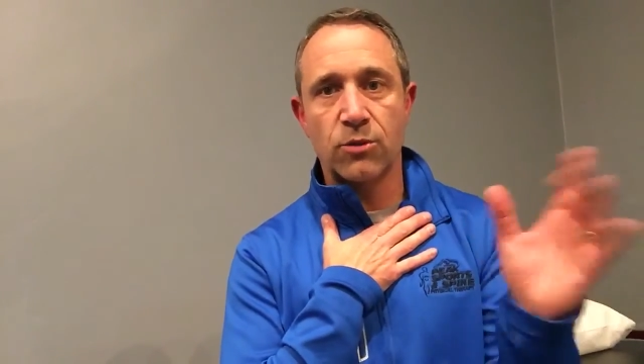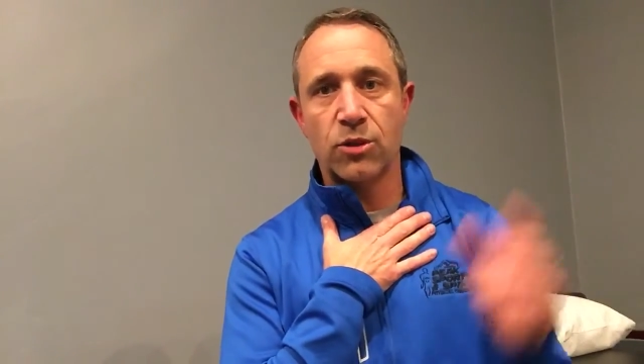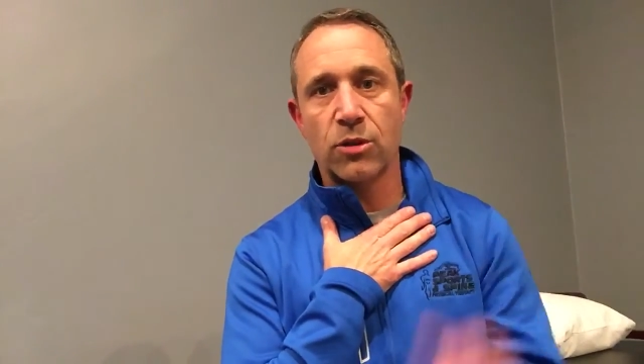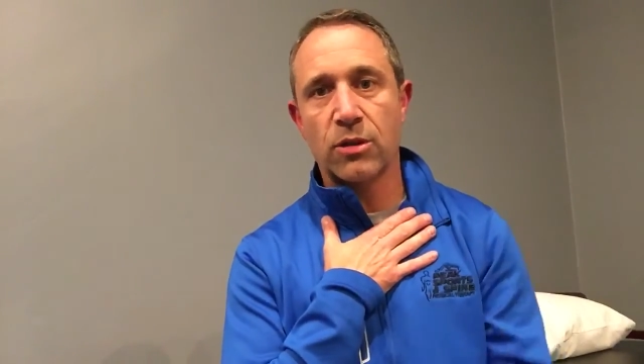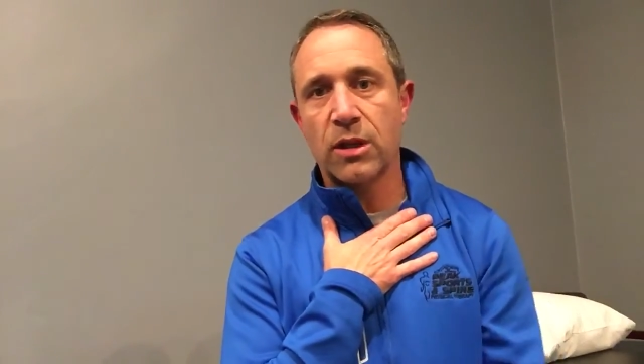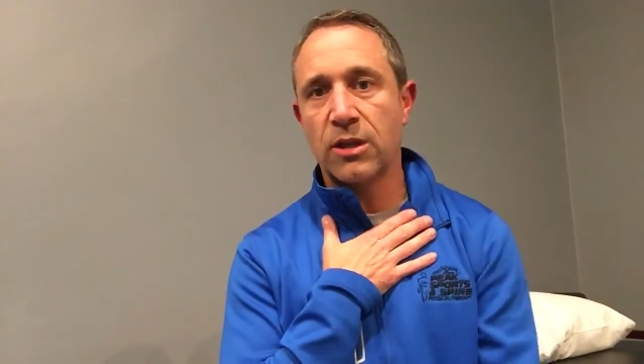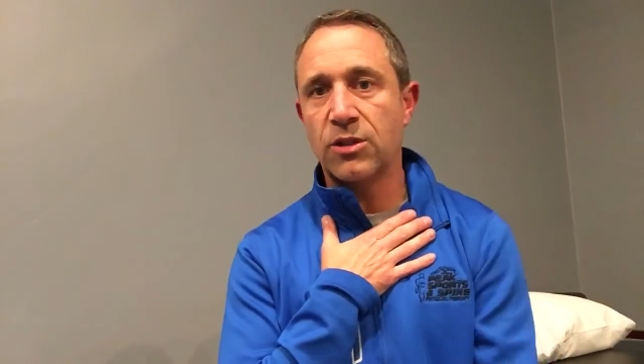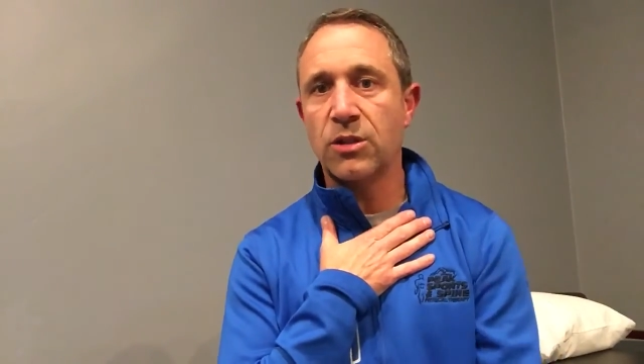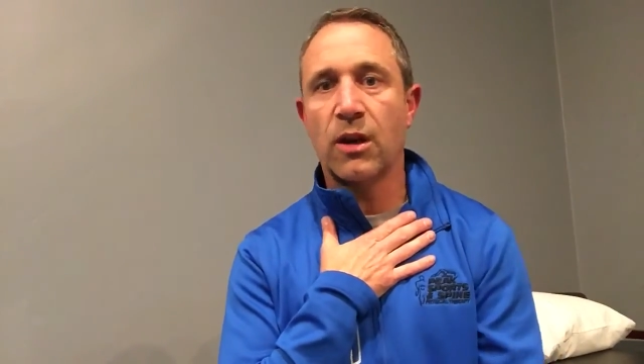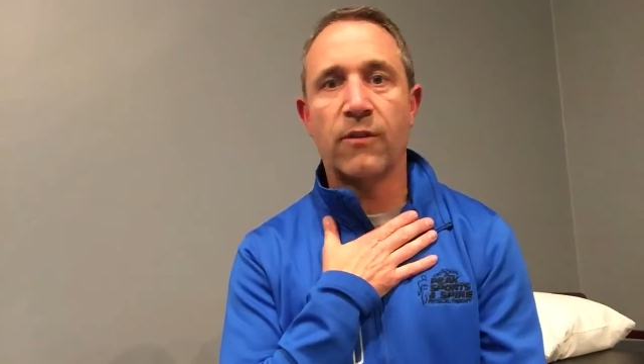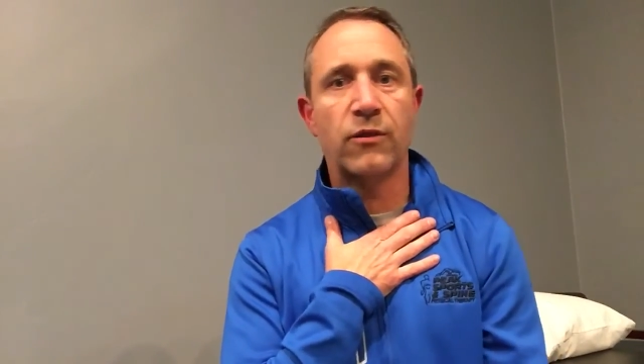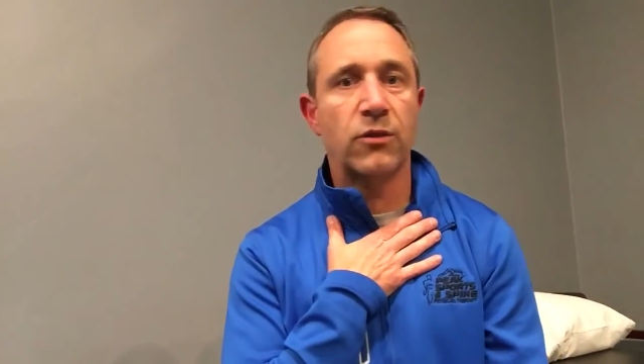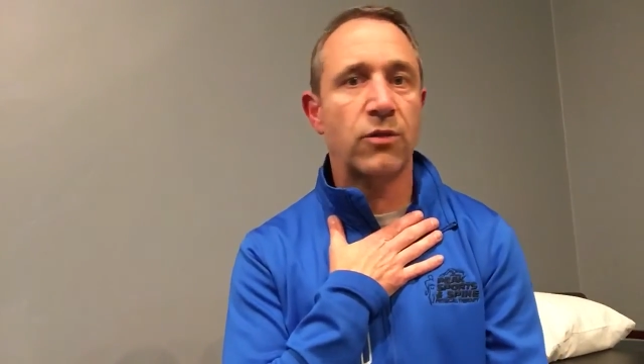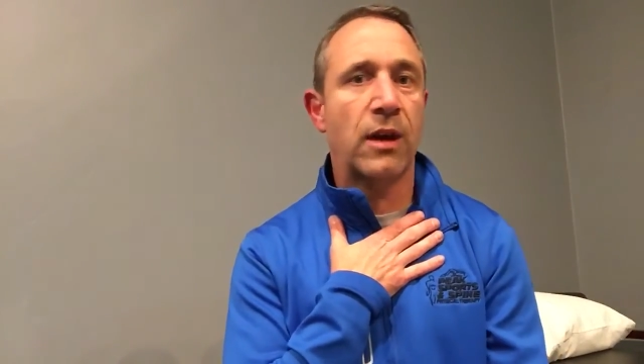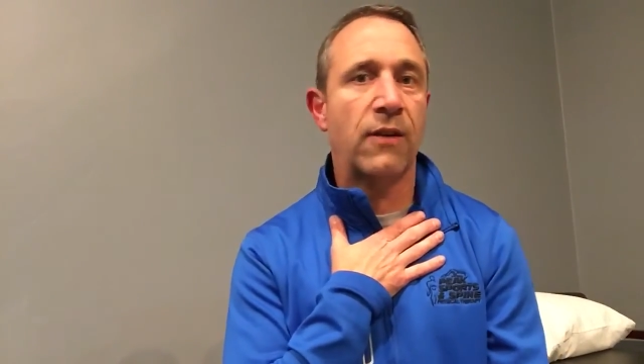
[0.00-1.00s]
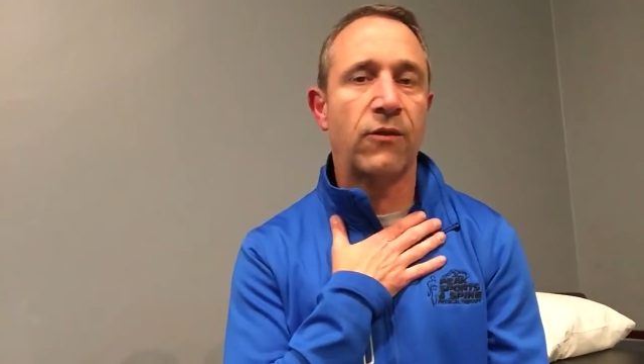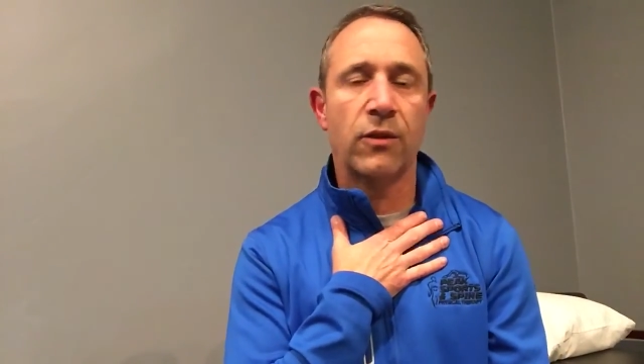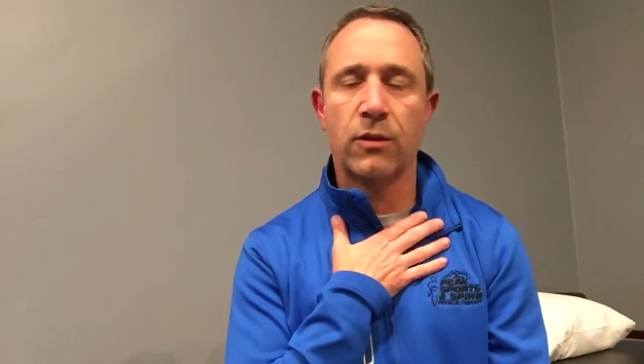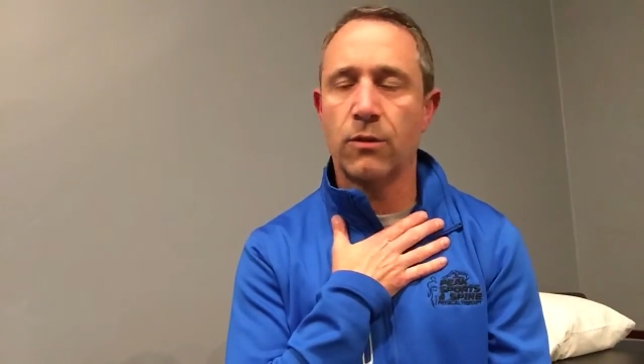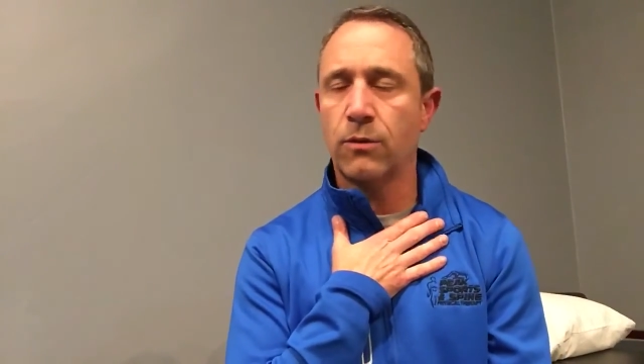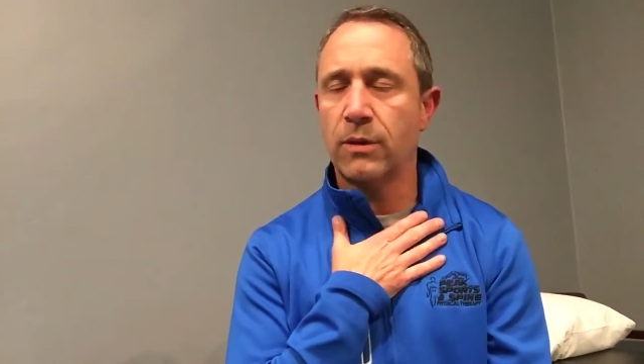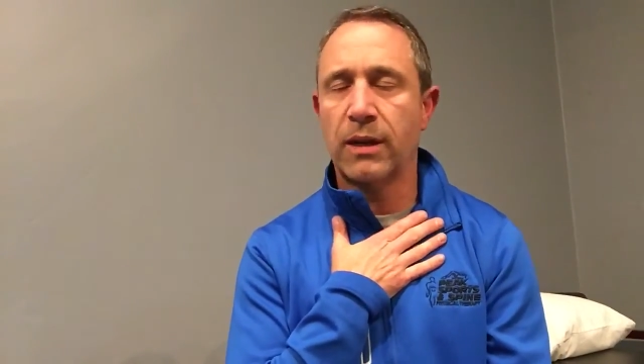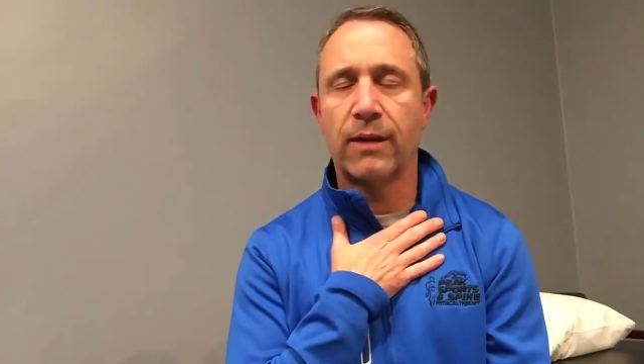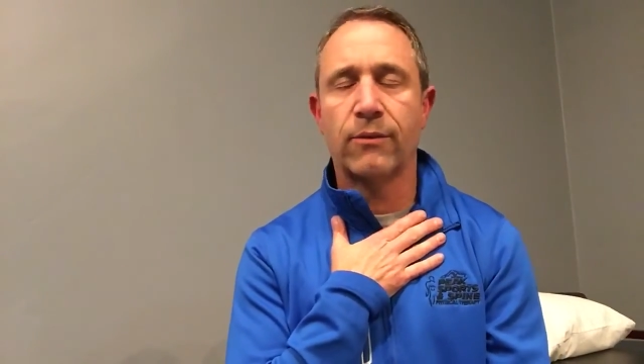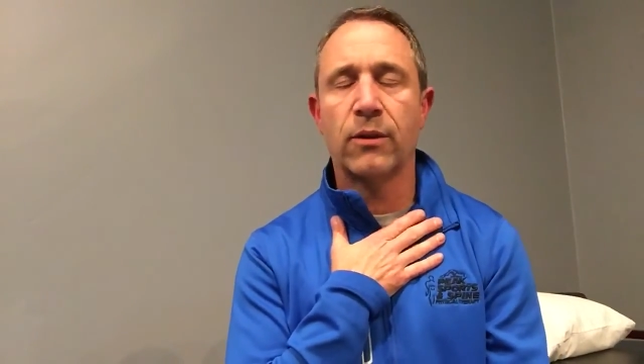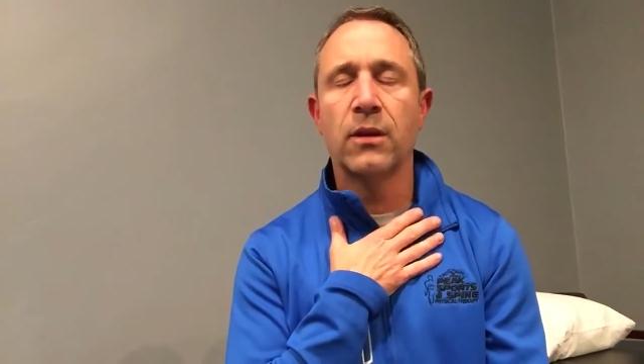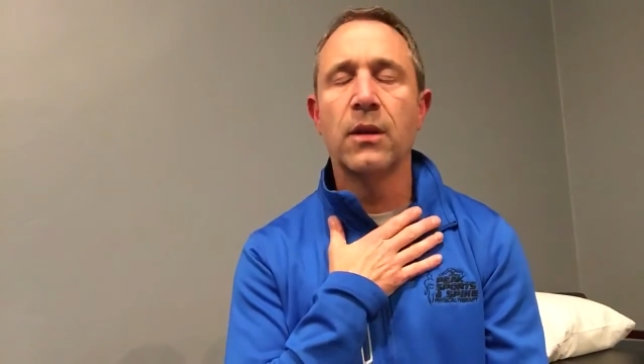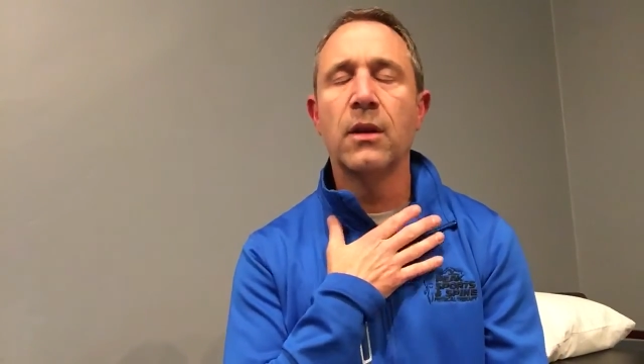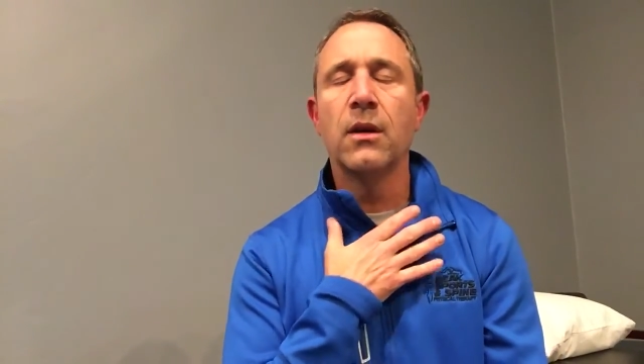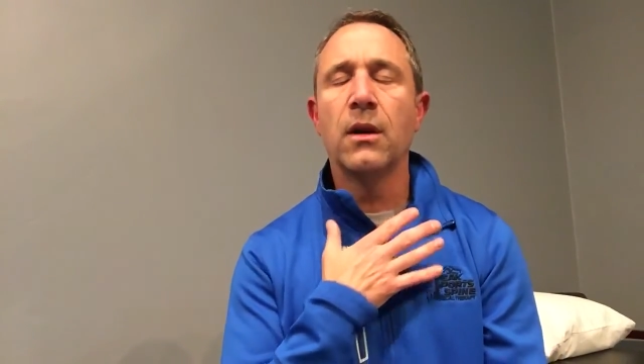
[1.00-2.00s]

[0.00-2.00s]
jerk cuts you off in traffic or whatever.